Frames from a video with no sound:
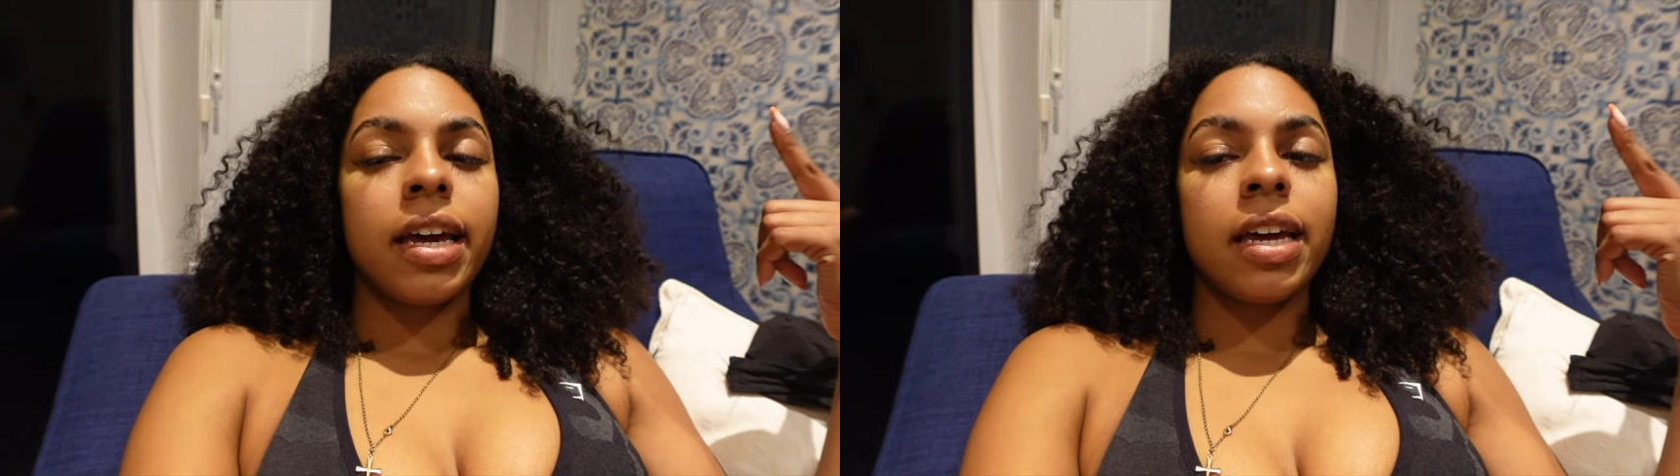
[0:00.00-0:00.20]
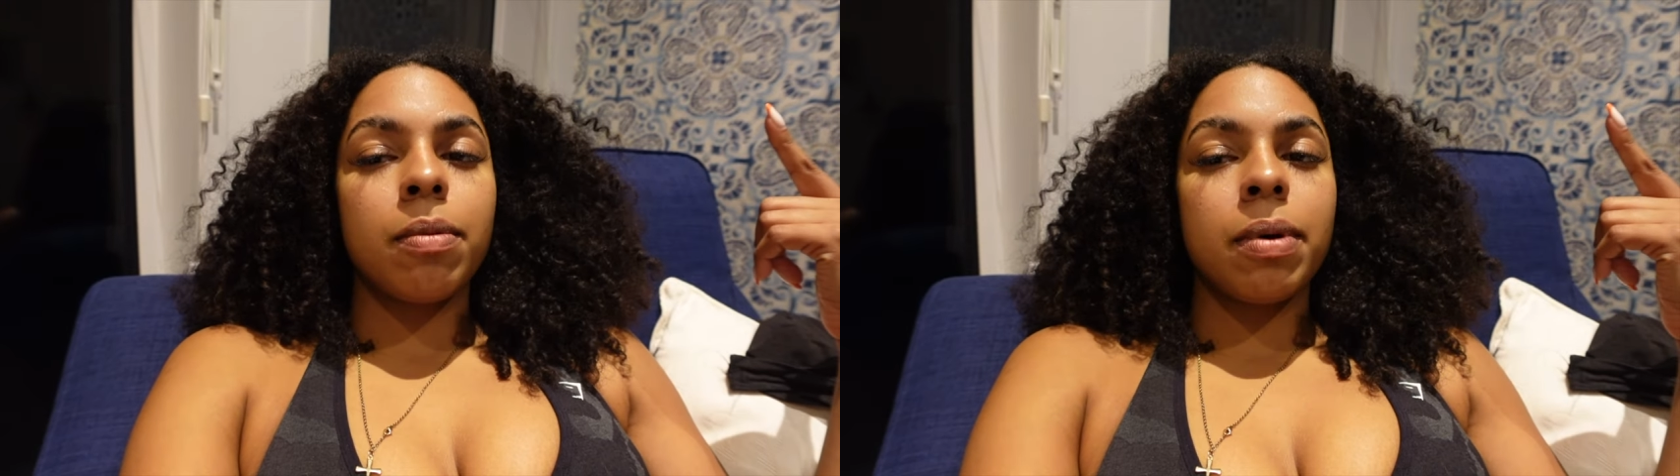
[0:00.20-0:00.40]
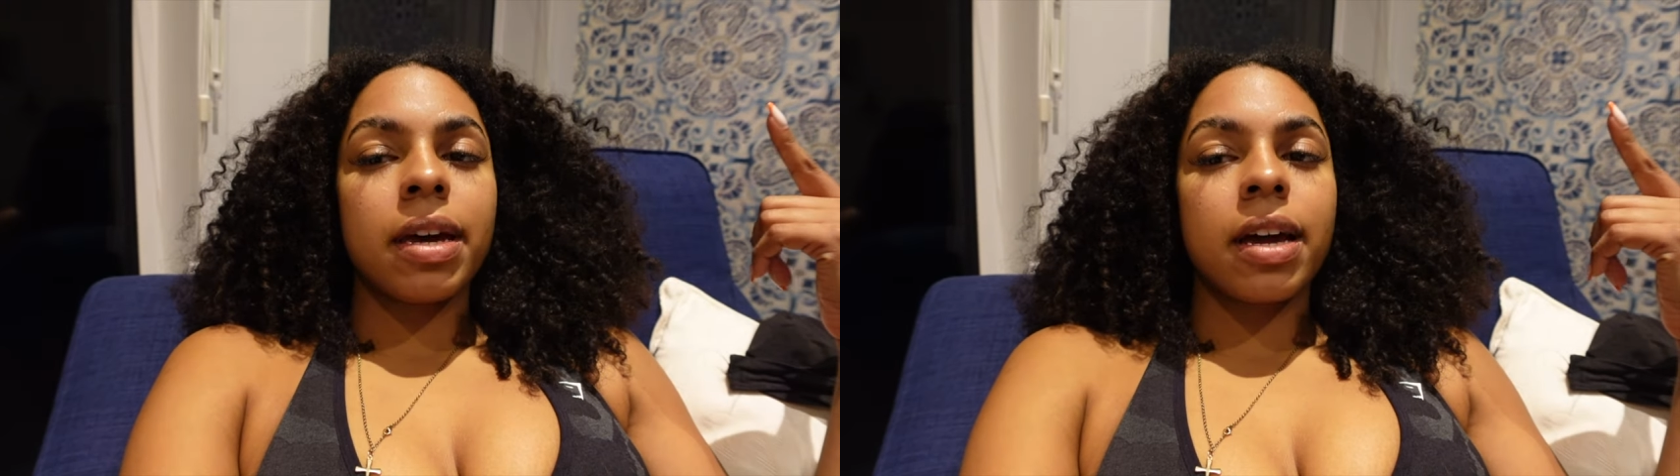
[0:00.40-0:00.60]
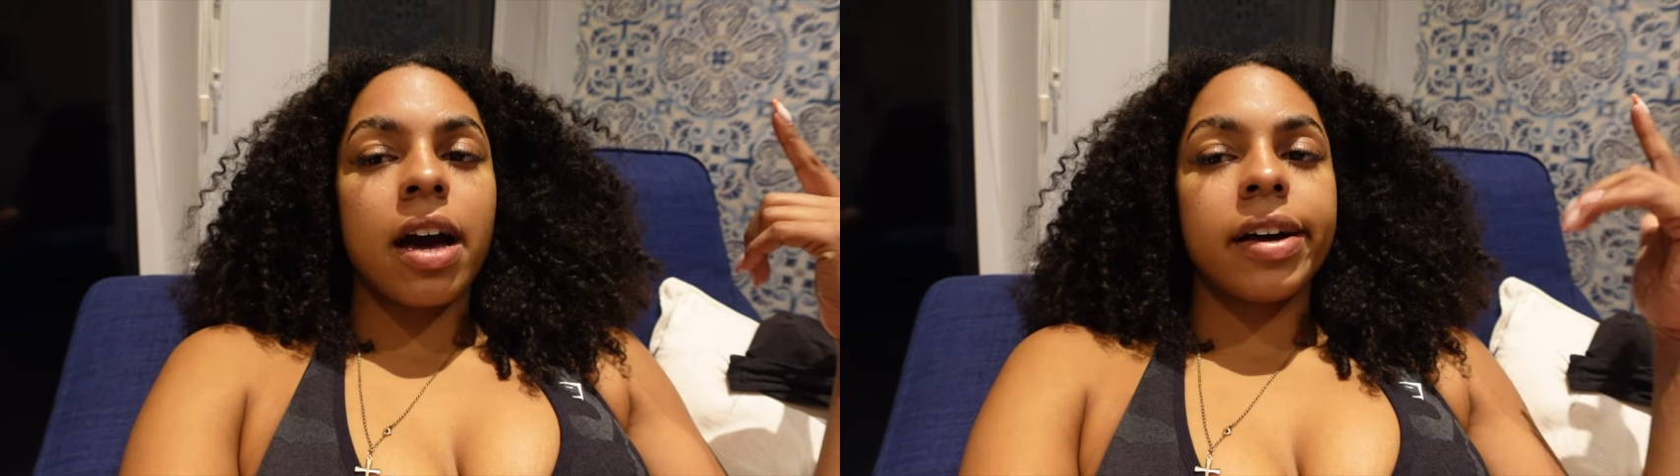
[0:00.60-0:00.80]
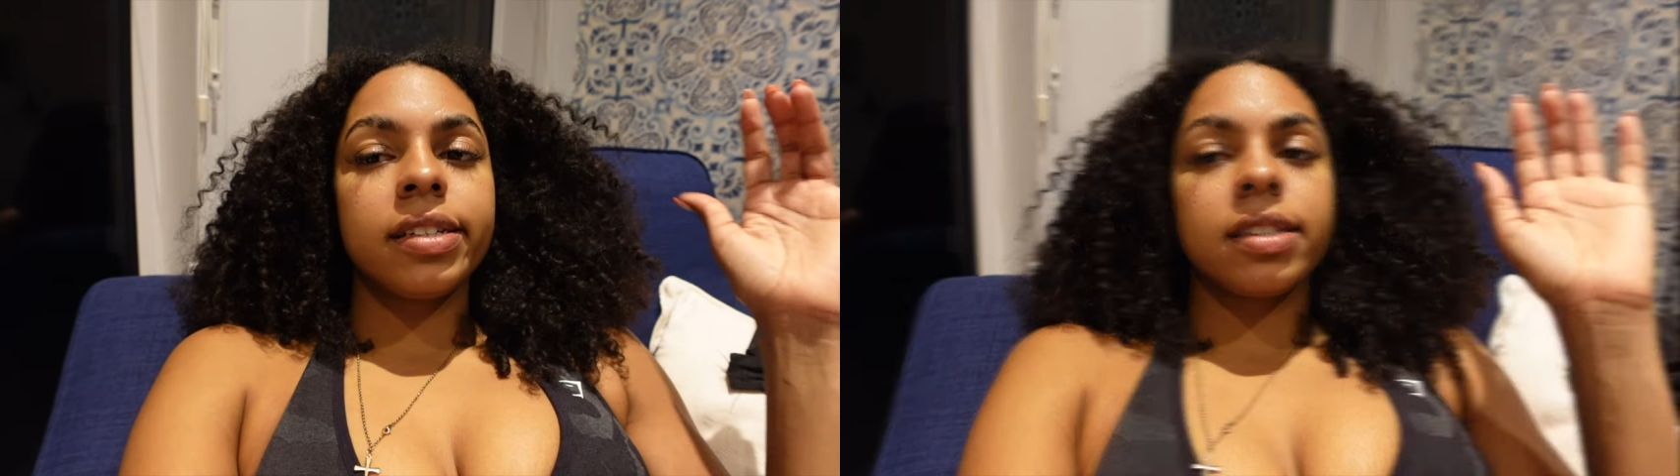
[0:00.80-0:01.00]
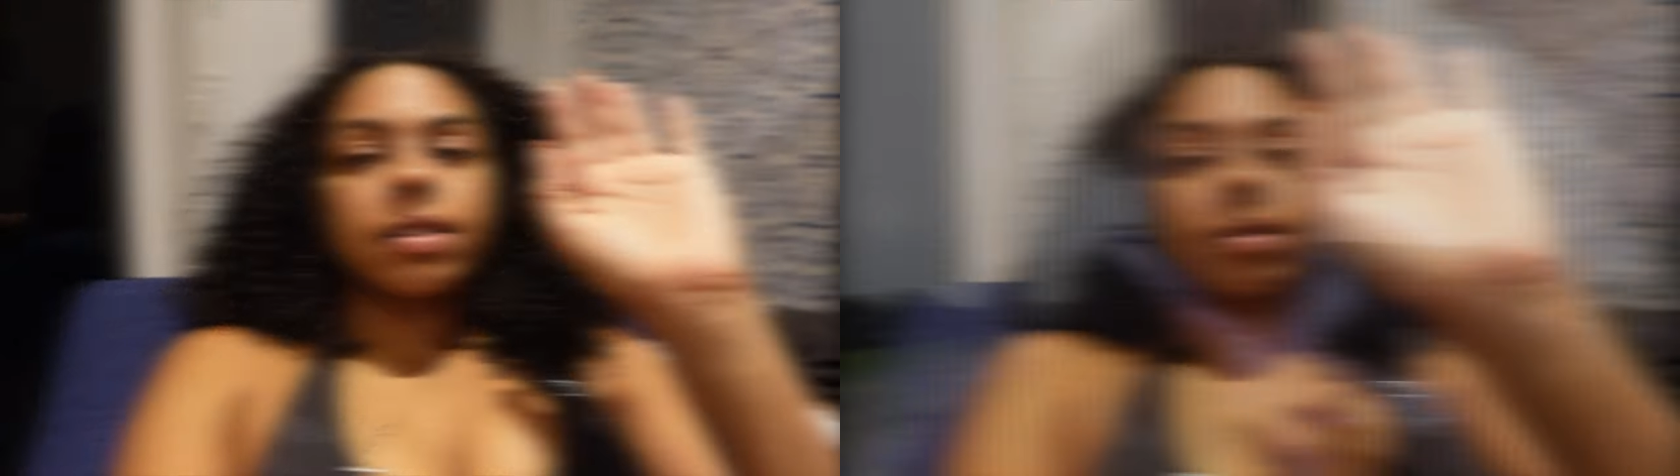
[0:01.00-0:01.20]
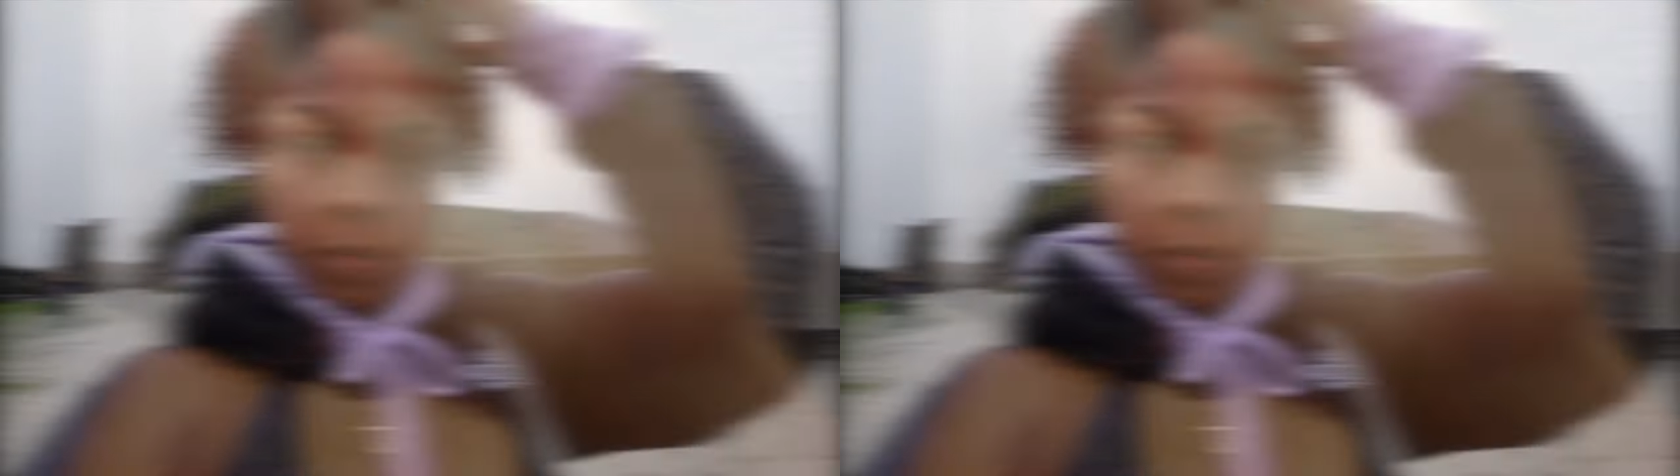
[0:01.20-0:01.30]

in a bit, guys.